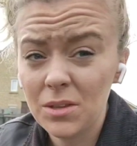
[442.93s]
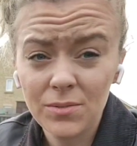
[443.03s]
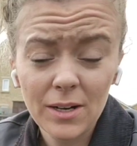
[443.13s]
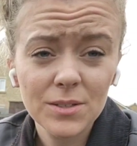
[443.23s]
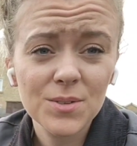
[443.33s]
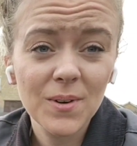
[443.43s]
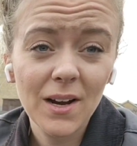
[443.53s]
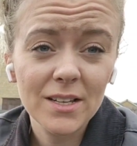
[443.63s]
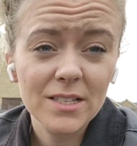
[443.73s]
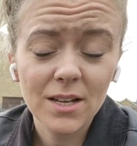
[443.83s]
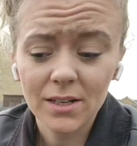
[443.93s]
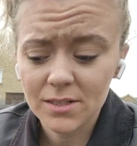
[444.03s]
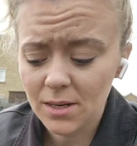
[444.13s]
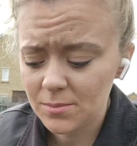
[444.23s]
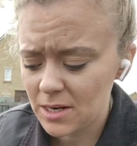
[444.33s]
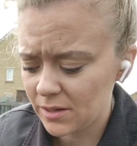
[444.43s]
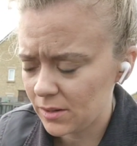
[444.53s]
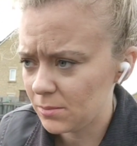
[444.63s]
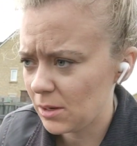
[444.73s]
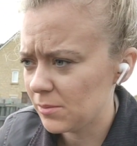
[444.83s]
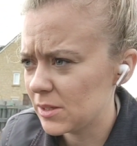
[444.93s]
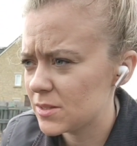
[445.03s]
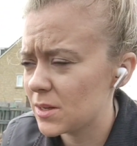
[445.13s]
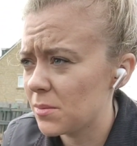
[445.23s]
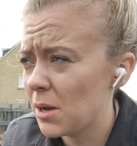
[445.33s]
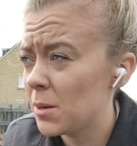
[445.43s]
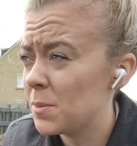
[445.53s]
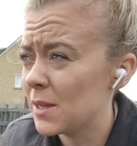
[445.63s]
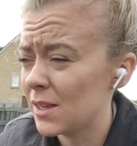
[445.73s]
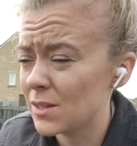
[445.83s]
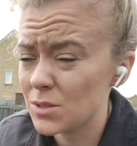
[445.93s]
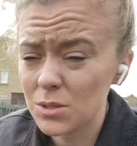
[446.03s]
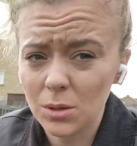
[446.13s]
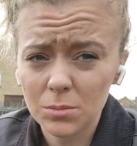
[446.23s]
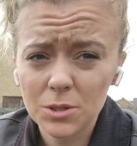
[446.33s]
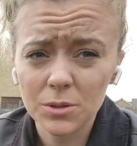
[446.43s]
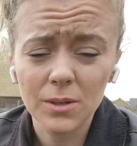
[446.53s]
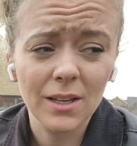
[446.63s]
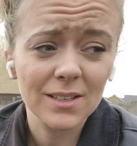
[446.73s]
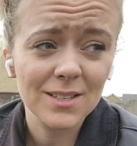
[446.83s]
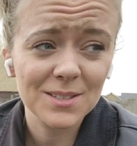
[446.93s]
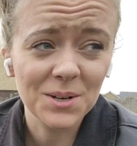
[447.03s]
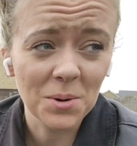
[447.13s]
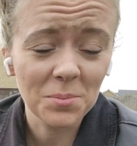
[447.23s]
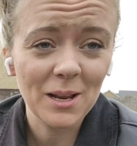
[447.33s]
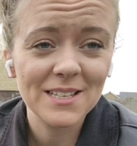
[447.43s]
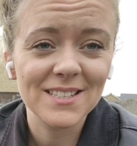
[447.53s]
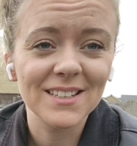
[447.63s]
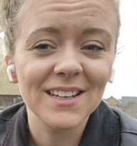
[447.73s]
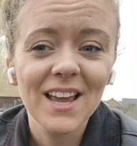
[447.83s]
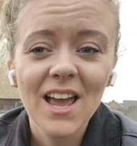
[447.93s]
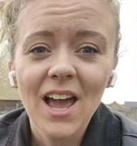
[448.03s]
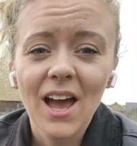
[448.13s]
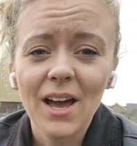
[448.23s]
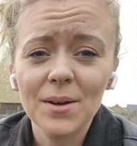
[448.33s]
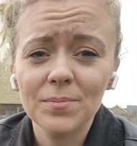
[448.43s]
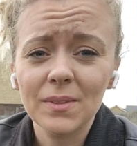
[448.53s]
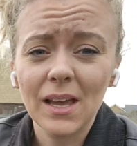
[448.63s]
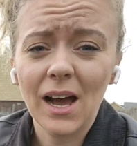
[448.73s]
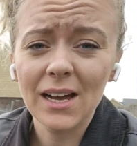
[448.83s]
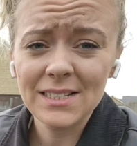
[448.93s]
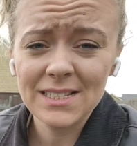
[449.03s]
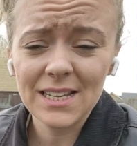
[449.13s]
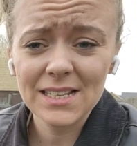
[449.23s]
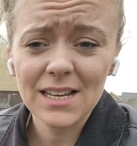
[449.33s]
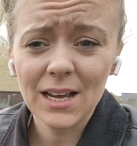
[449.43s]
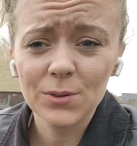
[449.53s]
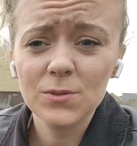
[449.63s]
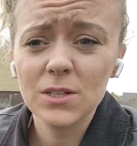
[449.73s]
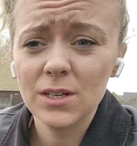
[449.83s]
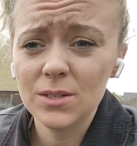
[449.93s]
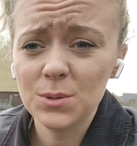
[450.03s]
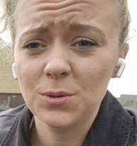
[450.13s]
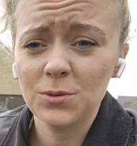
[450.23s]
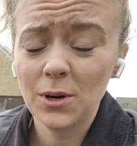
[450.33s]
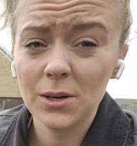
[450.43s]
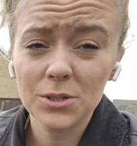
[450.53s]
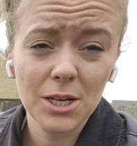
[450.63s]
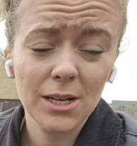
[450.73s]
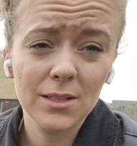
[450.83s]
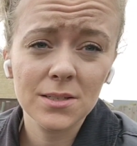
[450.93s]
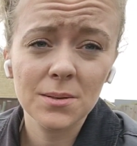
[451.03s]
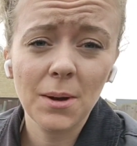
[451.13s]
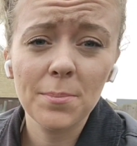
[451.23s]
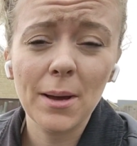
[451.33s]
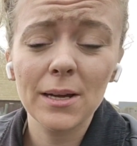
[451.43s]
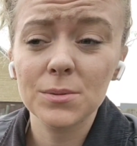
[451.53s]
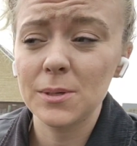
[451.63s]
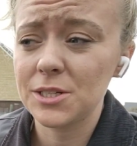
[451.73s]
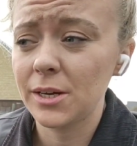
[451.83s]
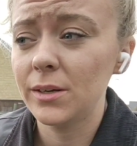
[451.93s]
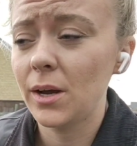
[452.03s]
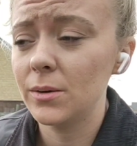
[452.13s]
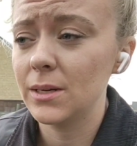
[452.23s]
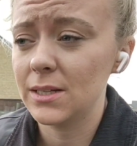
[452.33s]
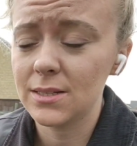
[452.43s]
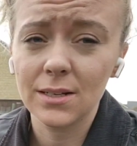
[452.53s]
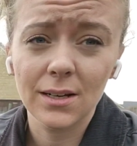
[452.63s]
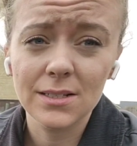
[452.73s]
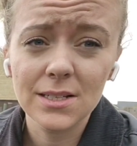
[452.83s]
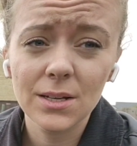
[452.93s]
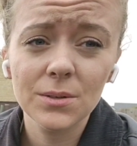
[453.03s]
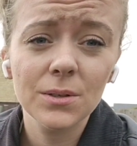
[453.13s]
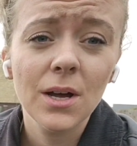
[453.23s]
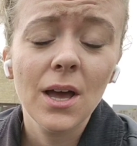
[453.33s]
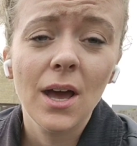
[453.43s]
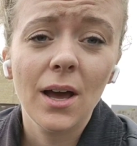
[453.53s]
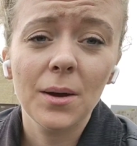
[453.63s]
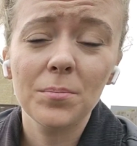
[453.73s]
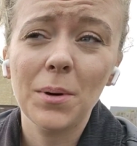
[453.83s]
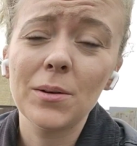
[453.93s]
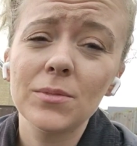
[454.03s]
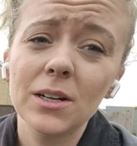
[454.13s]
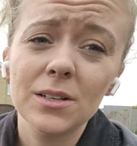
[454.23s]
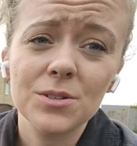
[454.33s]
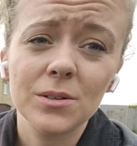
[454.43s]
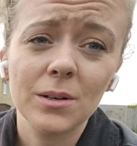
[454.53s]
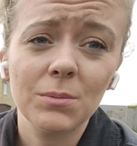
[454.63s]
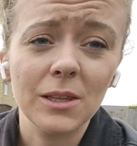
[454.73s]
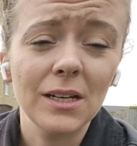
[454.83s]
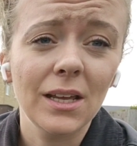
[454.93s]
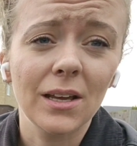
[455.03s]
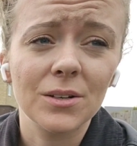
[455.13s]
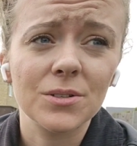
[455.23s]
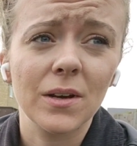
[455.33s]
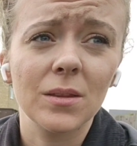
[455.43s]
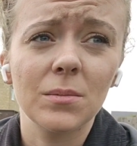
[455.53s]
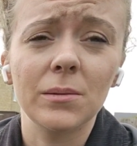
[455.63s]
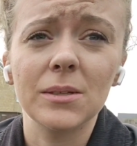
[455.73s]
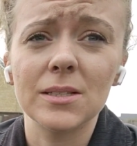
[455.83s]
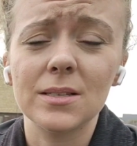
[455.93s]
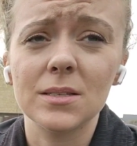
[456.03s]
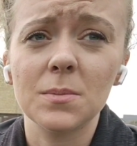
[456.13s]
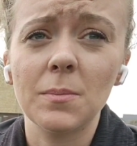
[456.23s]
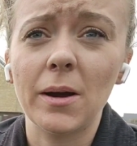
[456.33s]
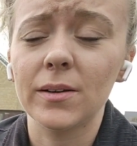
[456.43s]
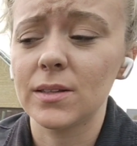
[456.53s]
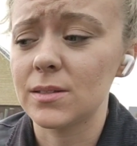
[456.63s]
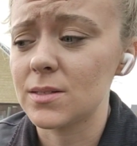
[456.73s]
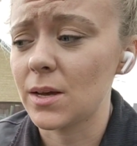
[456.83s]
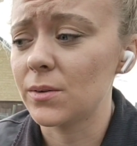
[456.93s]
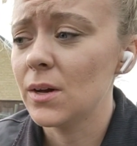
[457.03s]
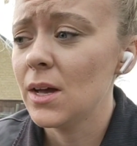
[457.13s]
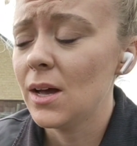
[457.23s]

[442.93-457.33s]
The rain's really starting to come down at the moment, so I'm hoping that stopped shortly because it's not pleasant. I did have to sort of crouch into my bed, which I know isn't ideal, but I'm really struggling with a knee injury at the moment since my marathon, so